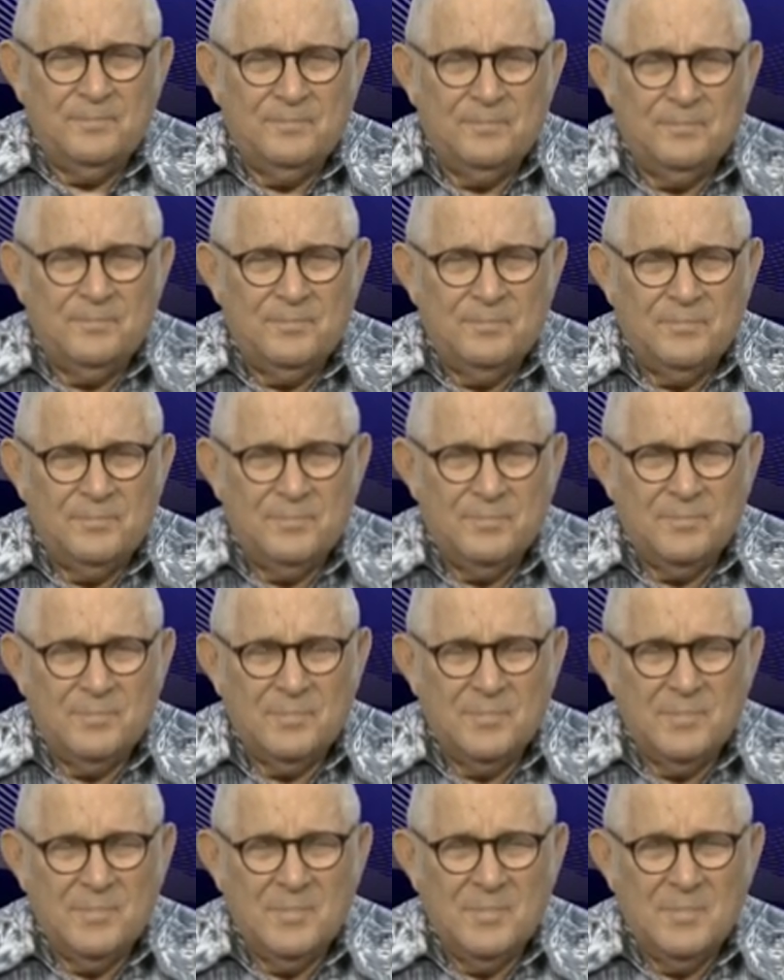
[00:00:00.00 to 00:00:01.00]

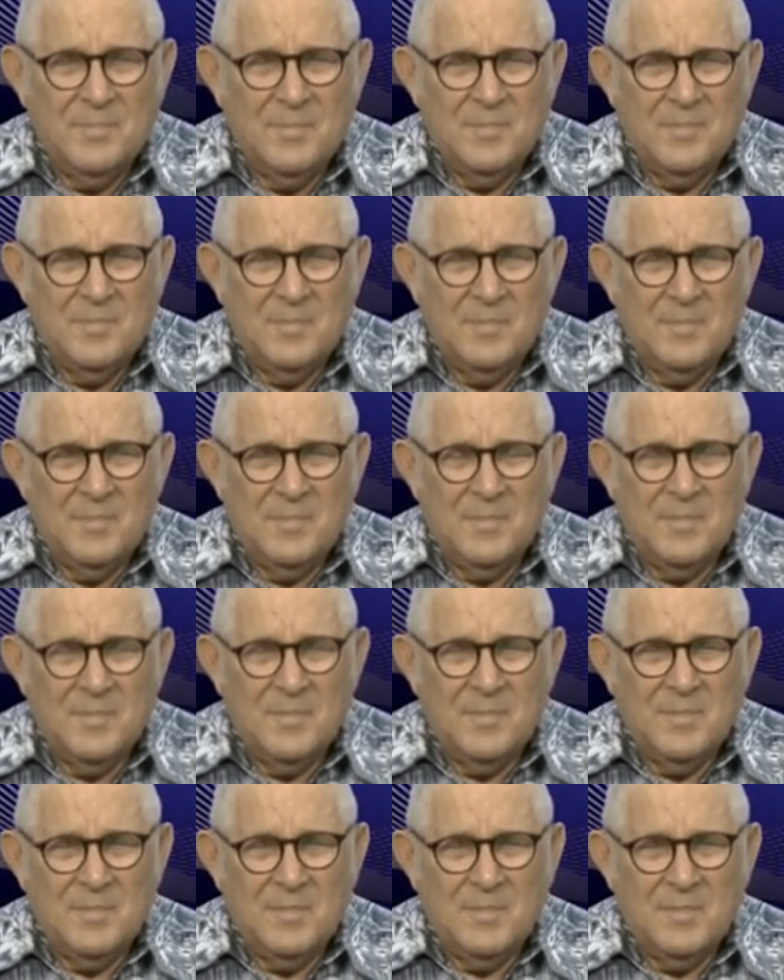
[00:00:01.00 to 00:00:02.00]

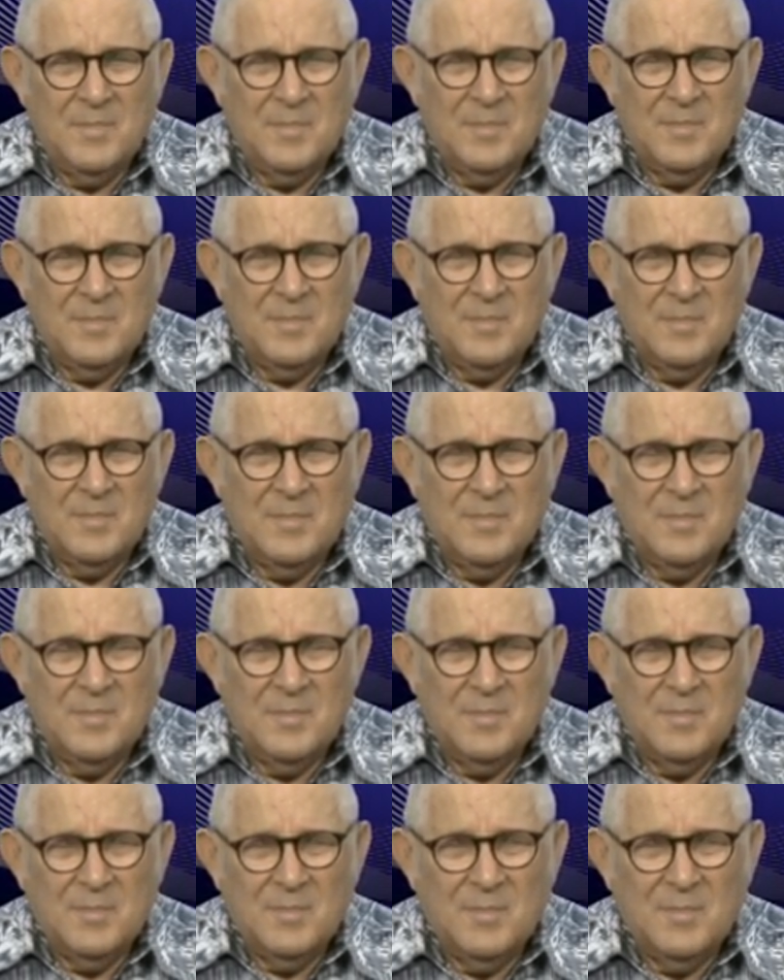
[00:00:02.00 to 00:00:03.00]

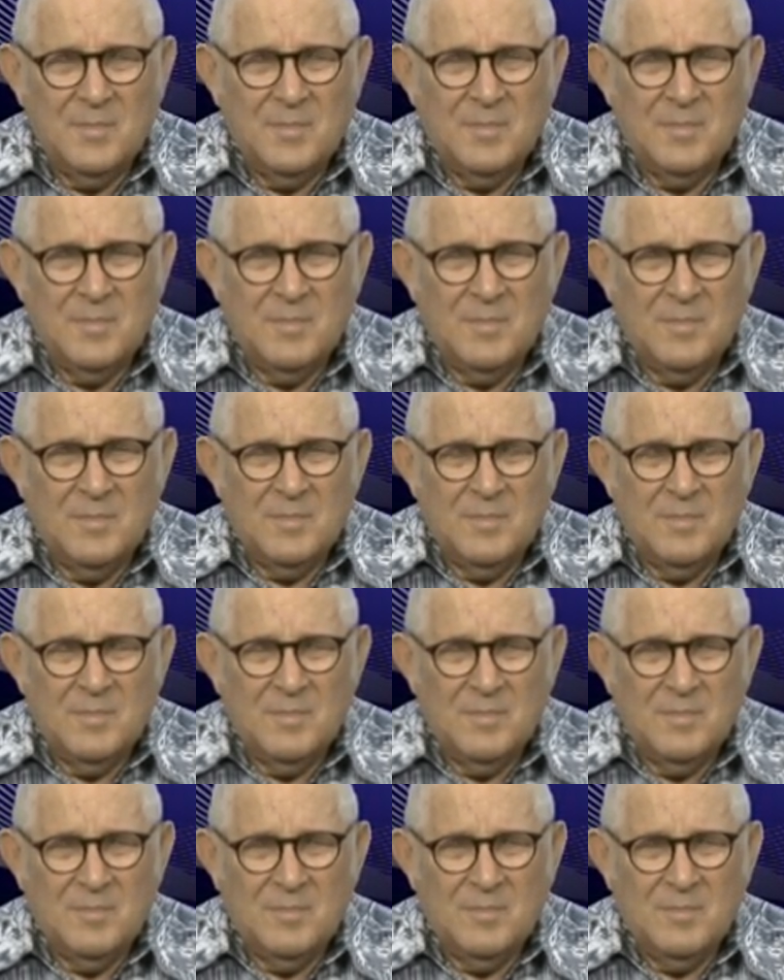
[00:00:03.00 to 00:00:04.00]

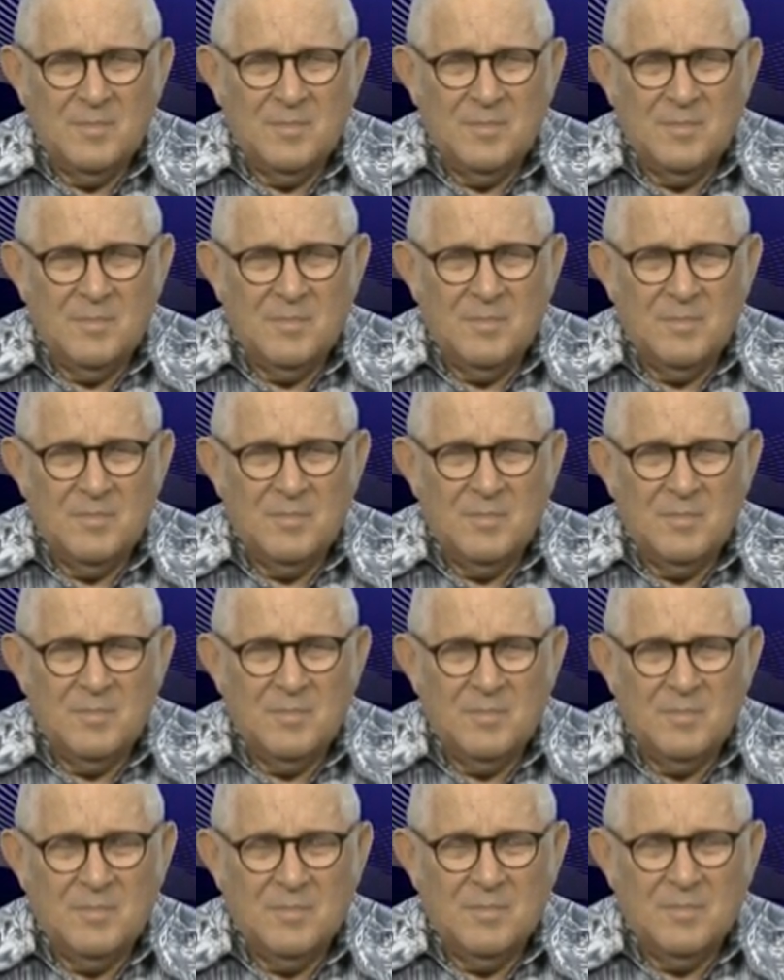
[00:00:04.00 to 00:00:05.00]

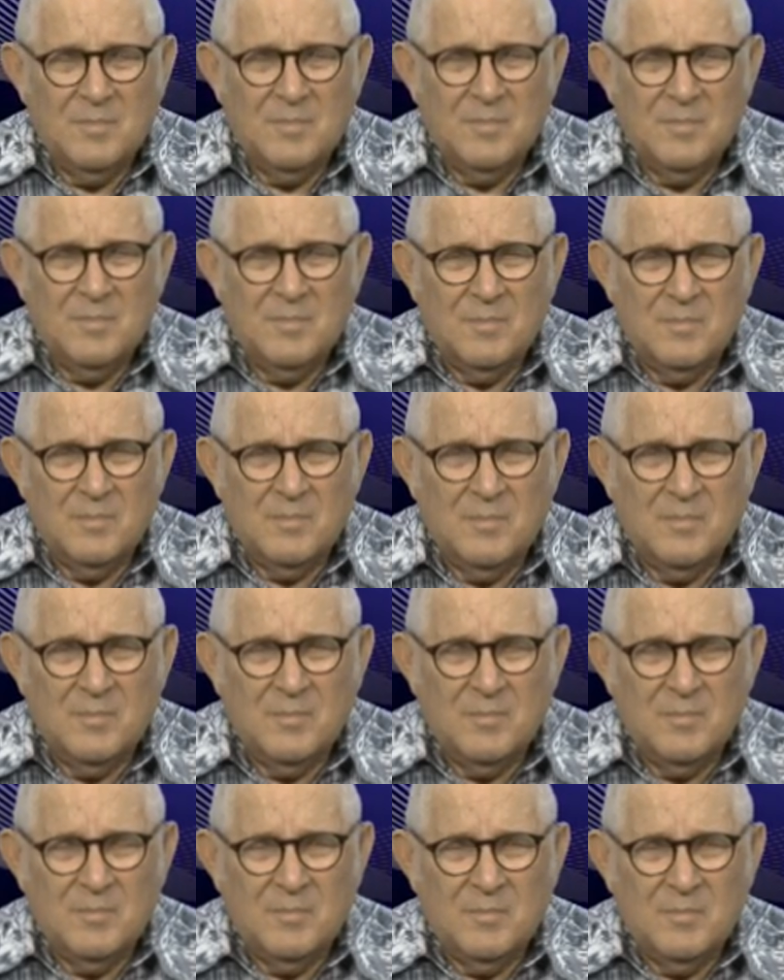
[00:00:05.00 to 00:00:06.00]

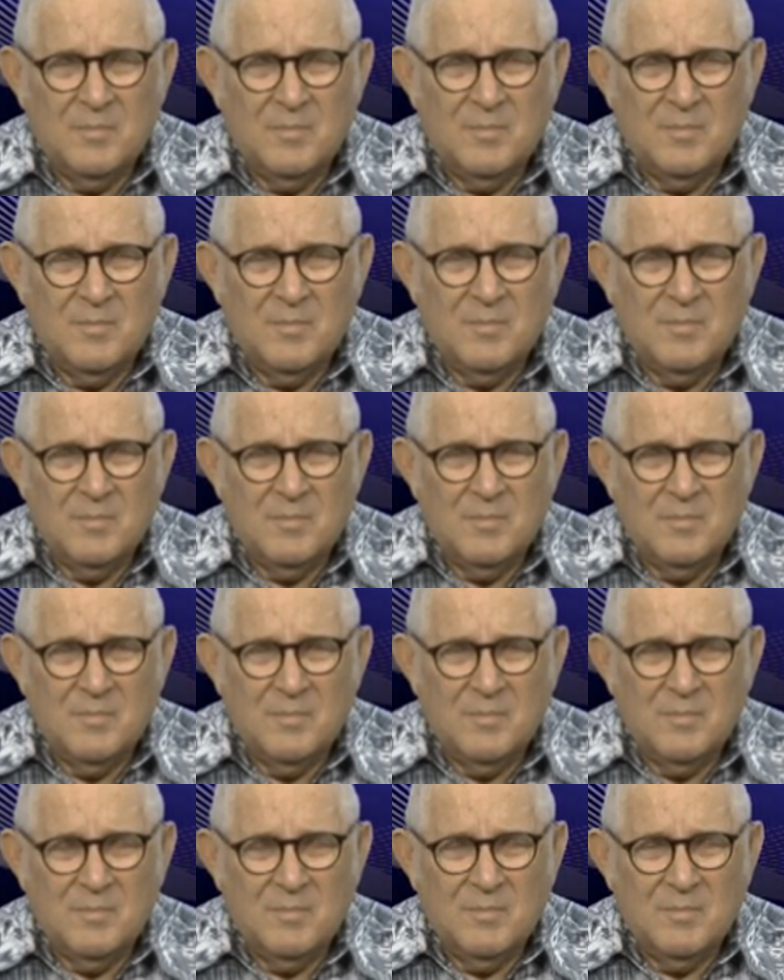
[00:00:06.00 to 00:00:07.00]

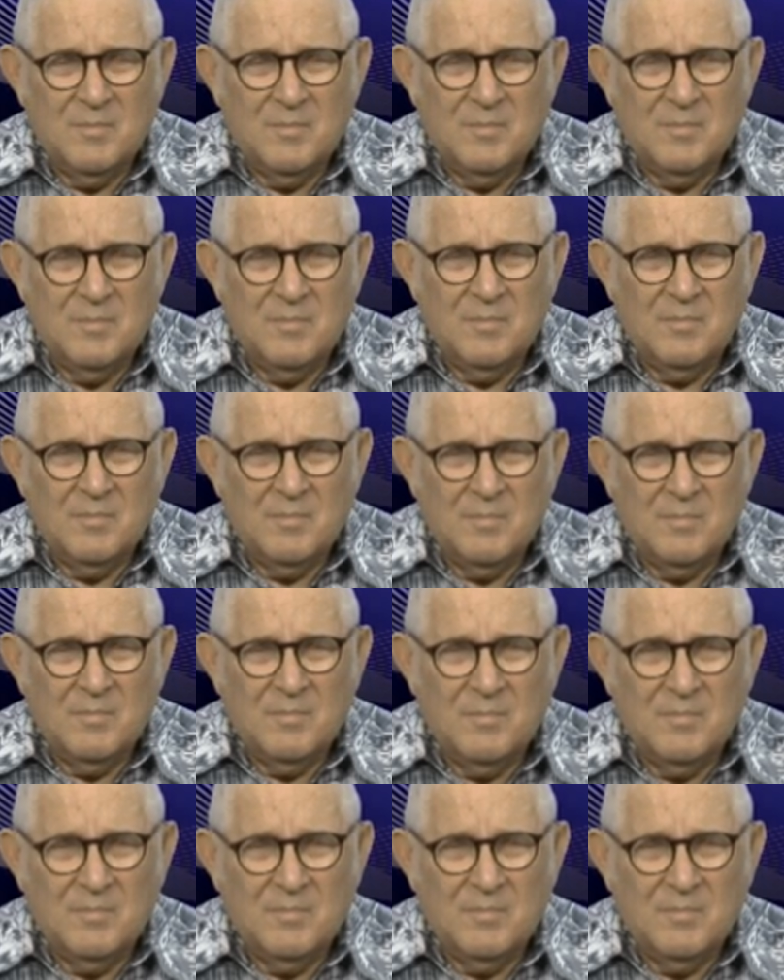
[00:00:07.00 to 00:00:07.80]
The person shown says nothing.